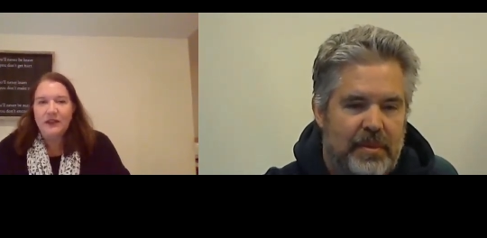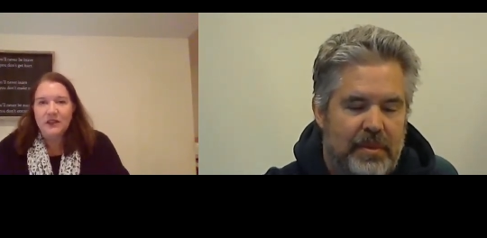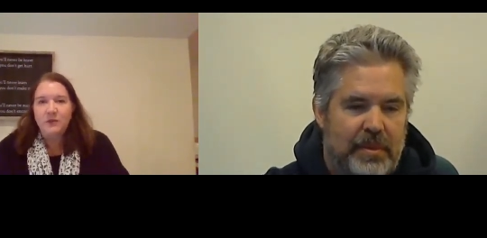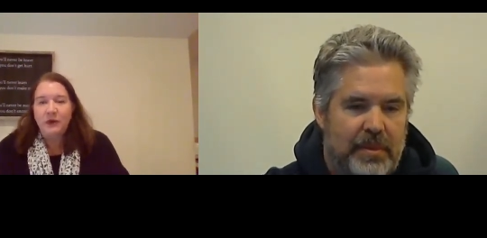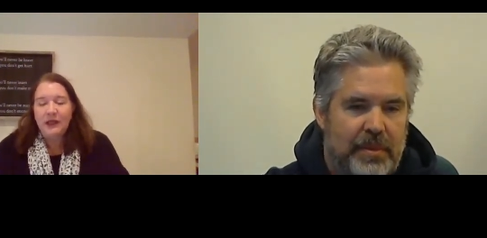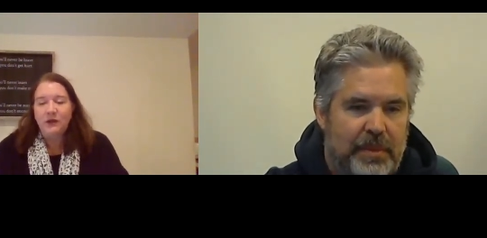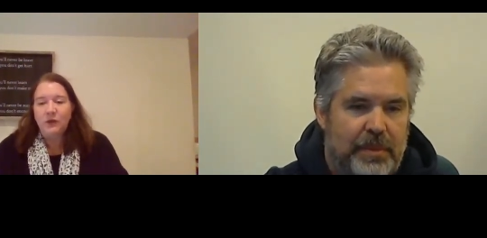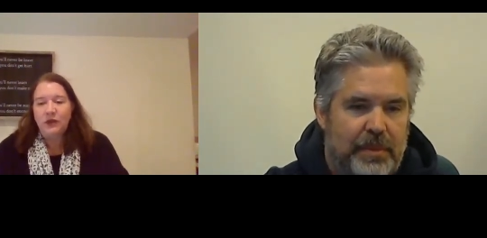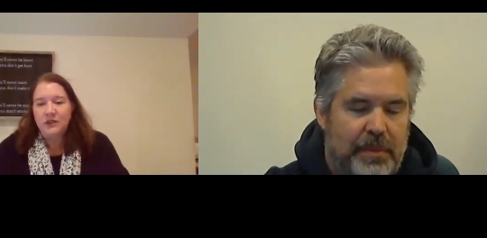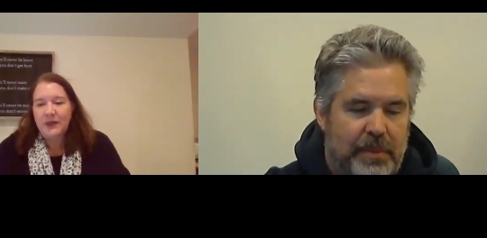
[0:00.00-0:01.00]
Speaker 1: the spring, we're
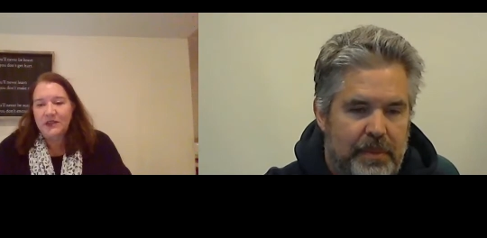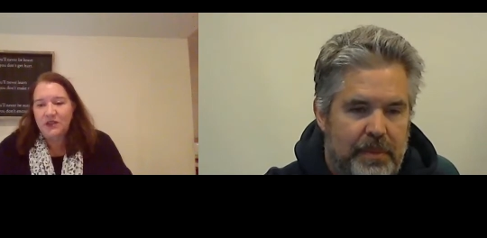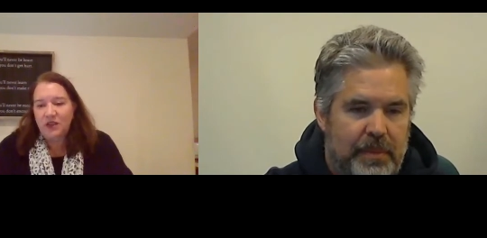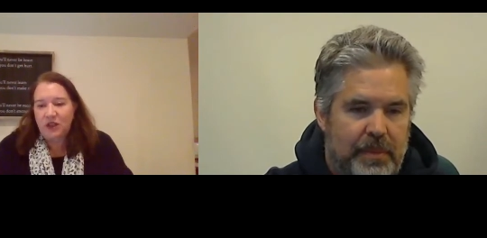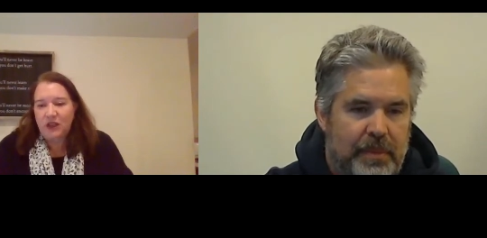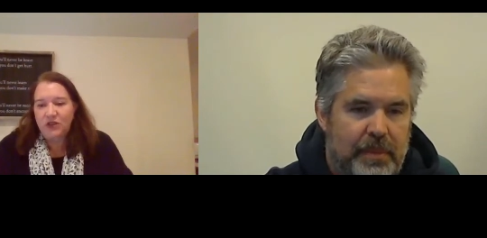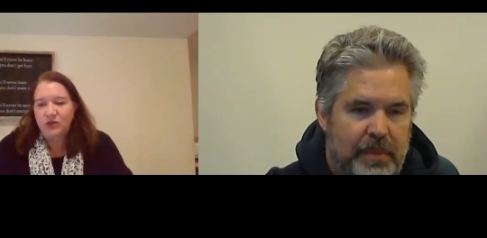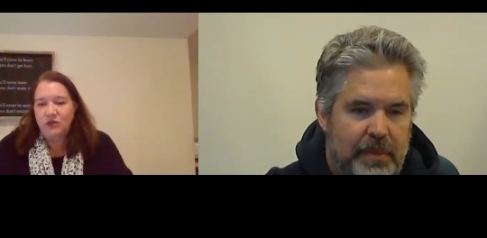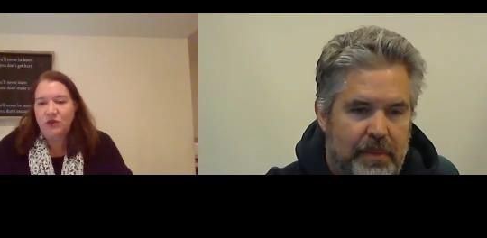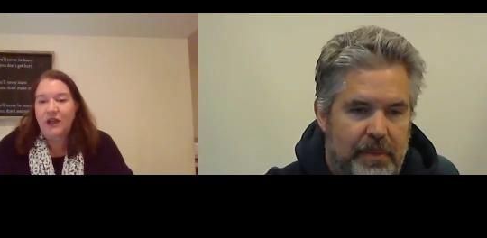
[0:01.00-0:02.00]
expecting to launch
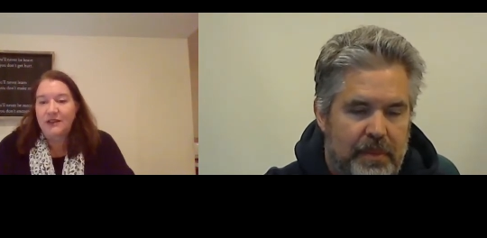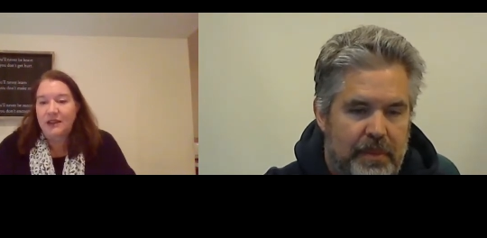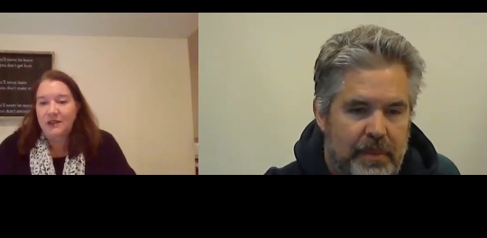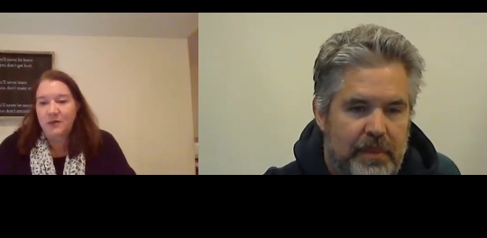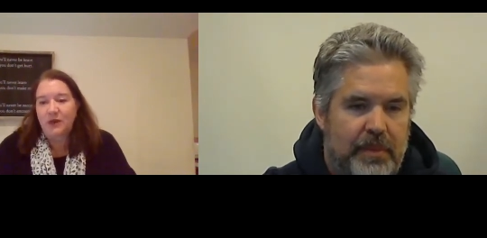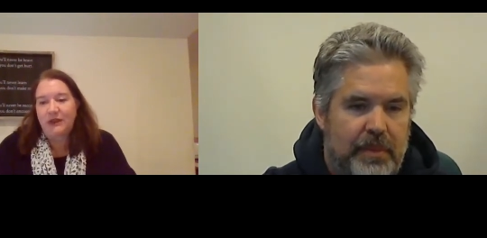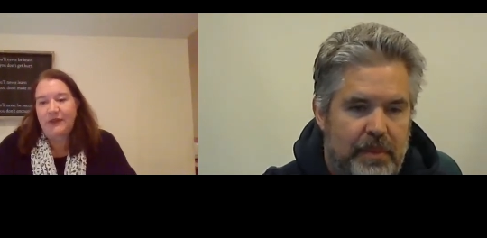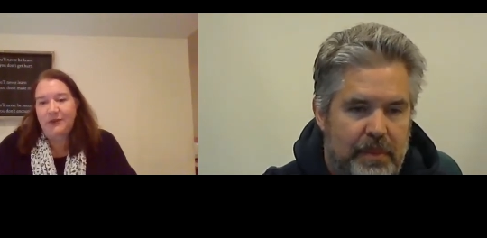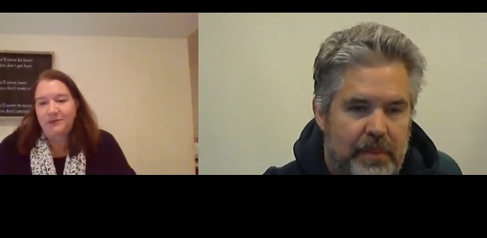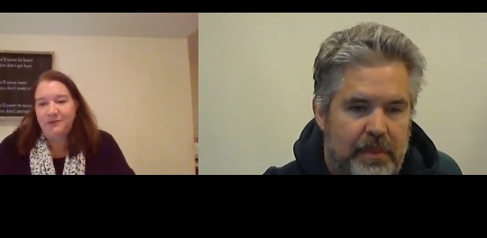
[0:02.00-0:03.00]
Groton-Dunstable
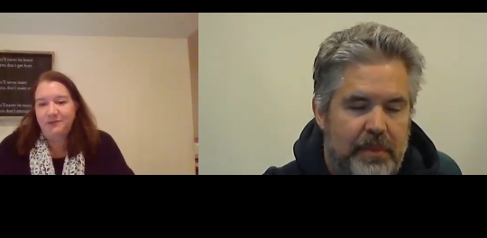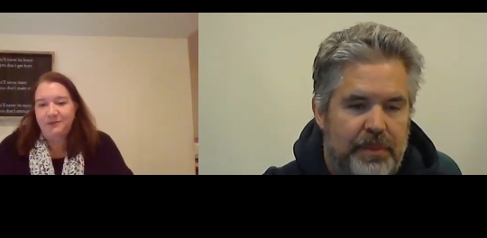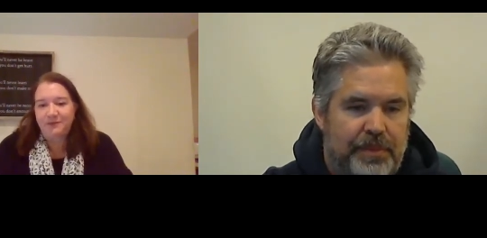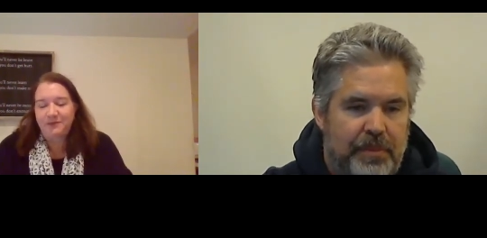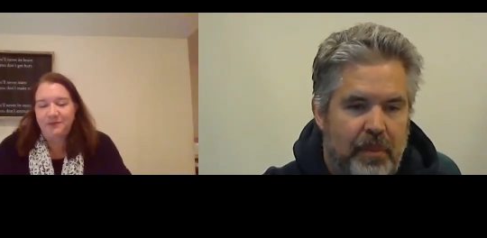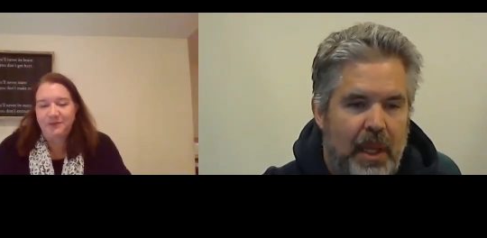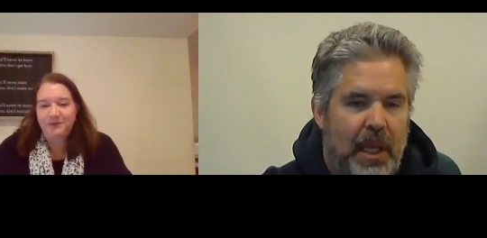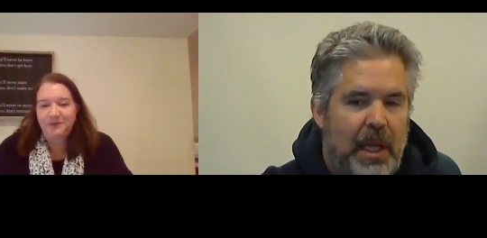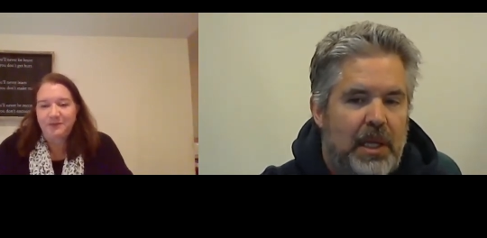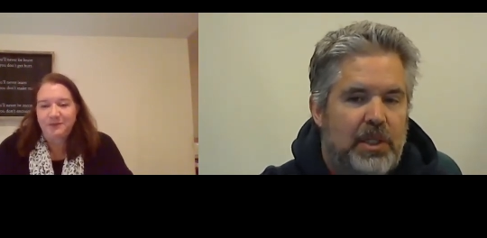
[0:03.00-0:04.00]
Living.
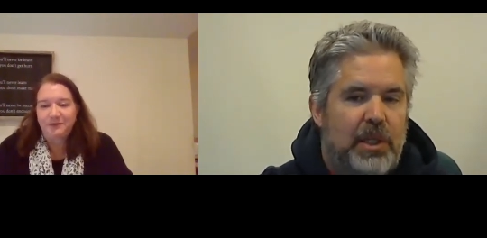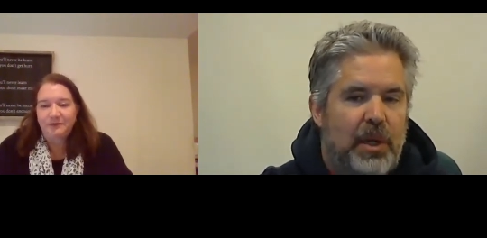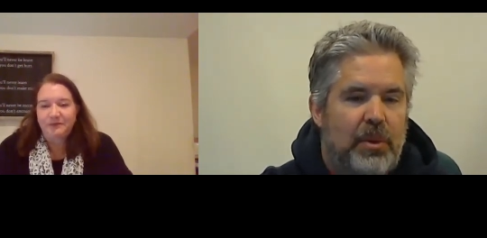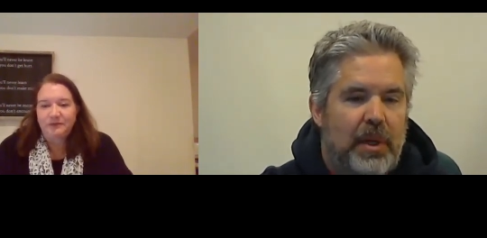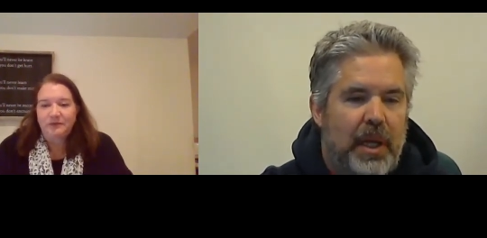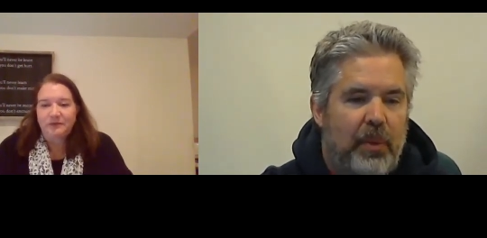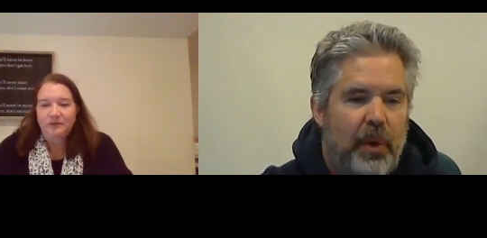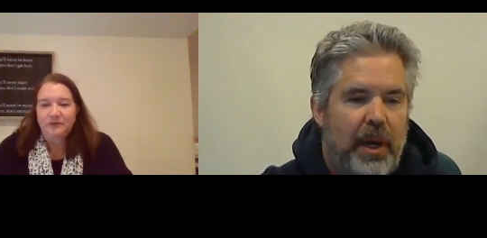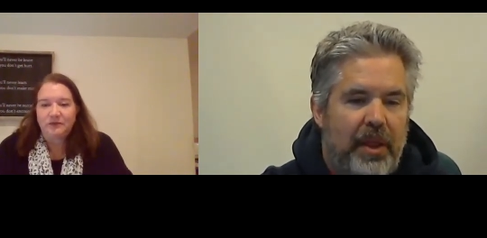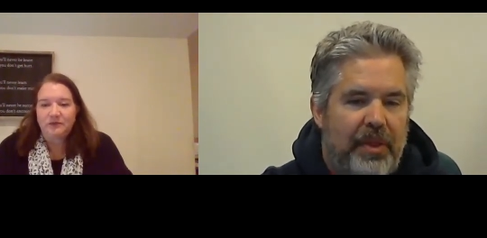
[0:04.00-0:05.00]
Speaker 2: So
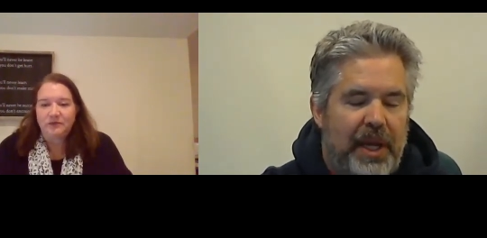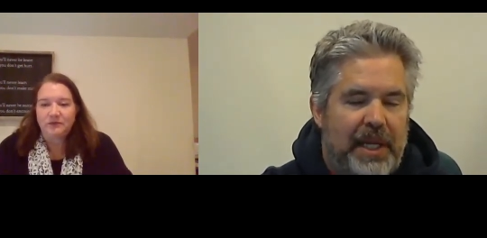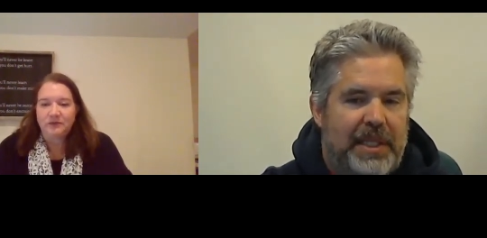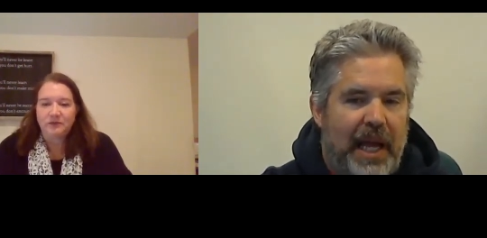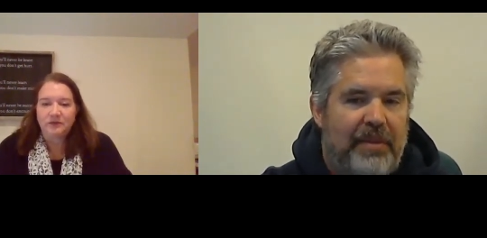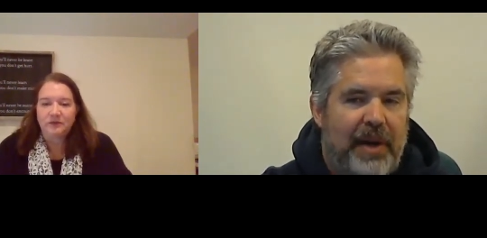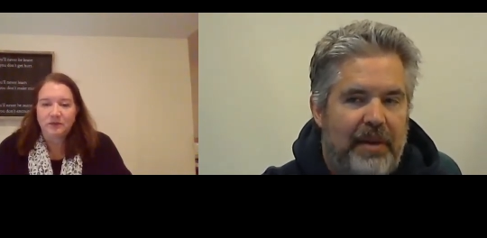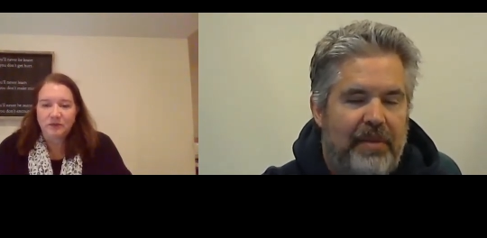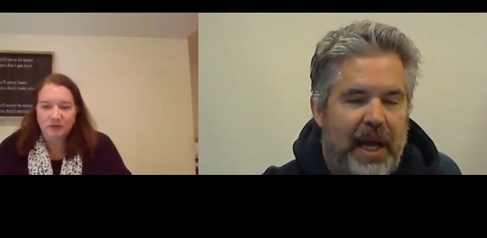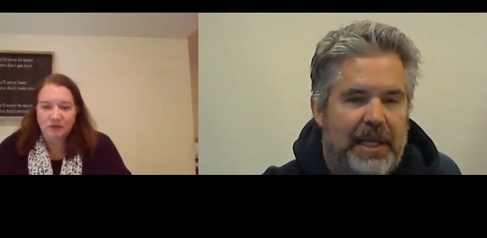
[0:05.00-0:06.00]
one of the things that I
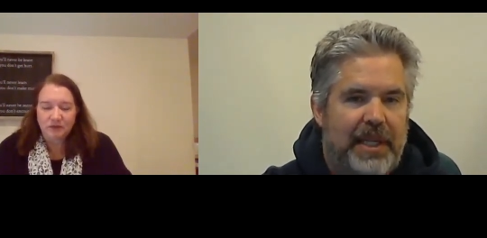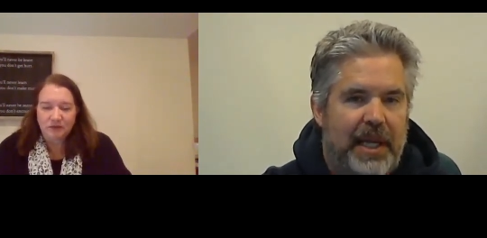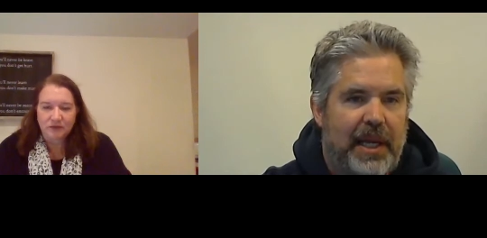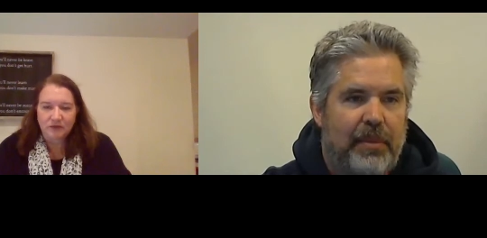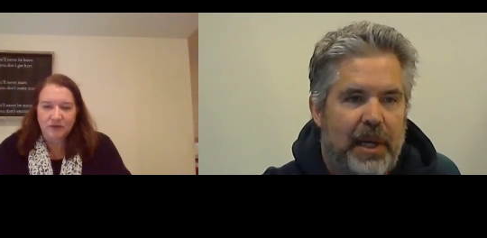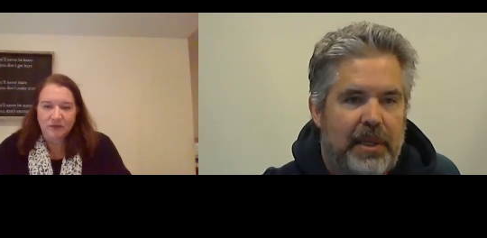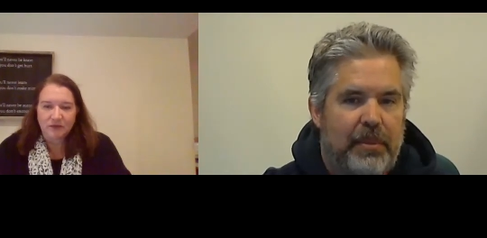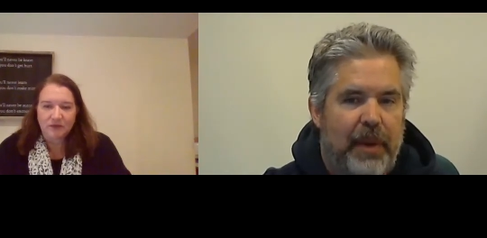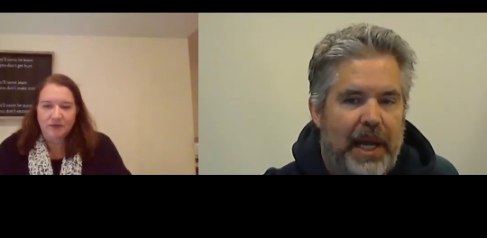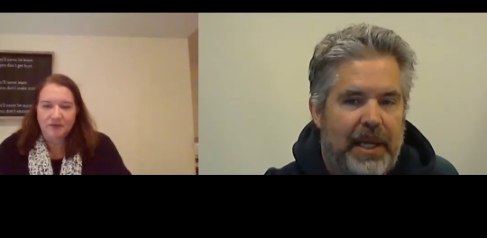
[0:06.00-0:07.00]
find fascinating about
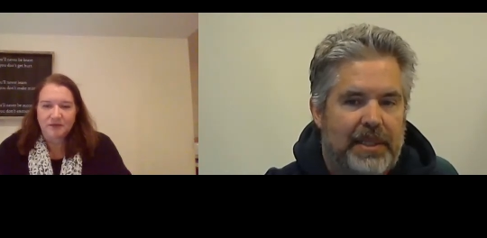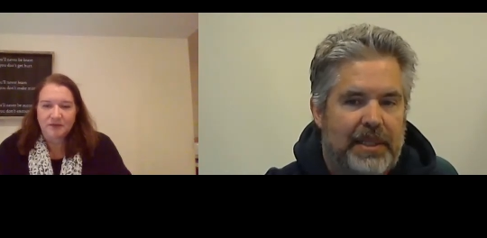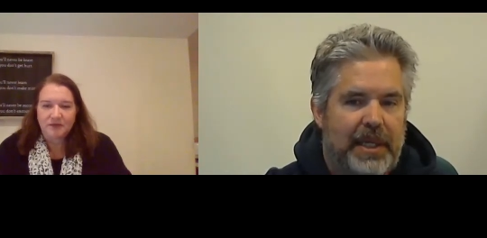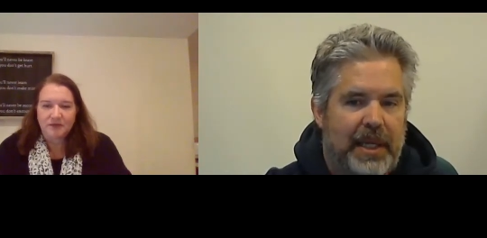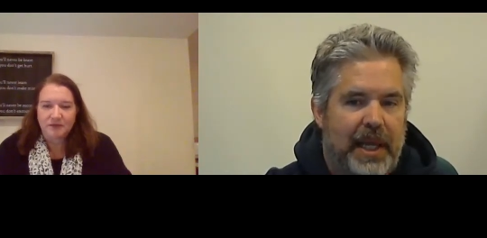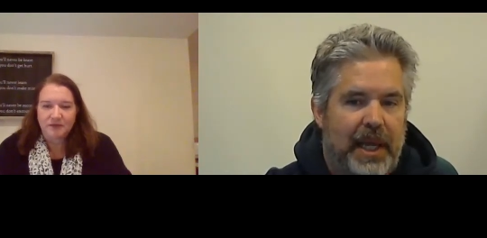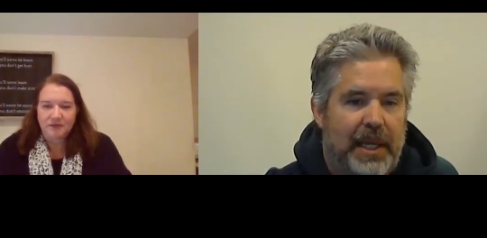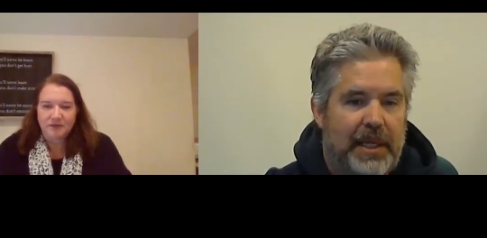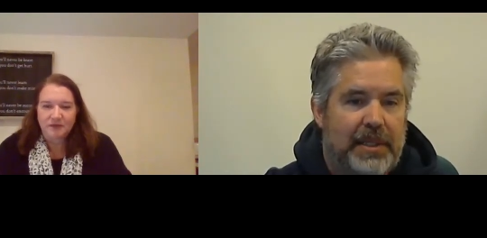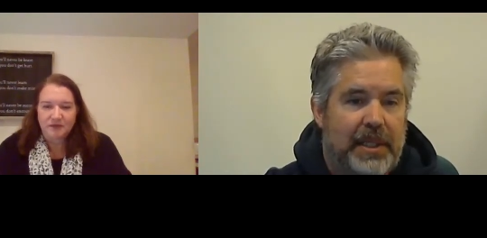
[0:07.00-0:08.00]
the magazine
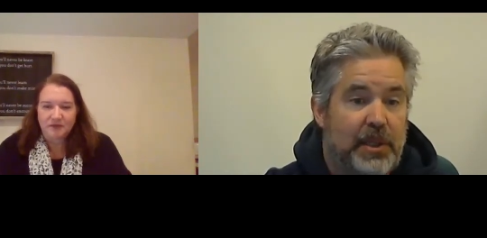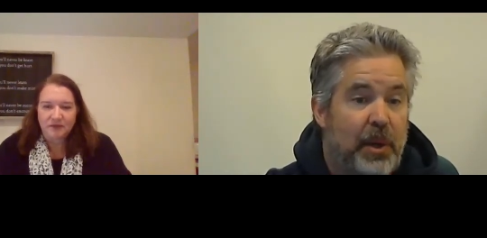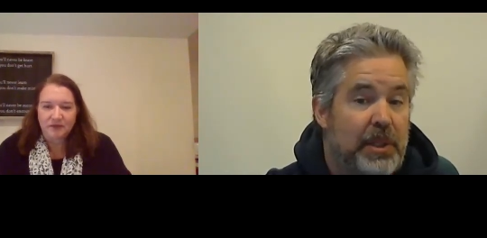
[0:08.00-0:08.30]
is there's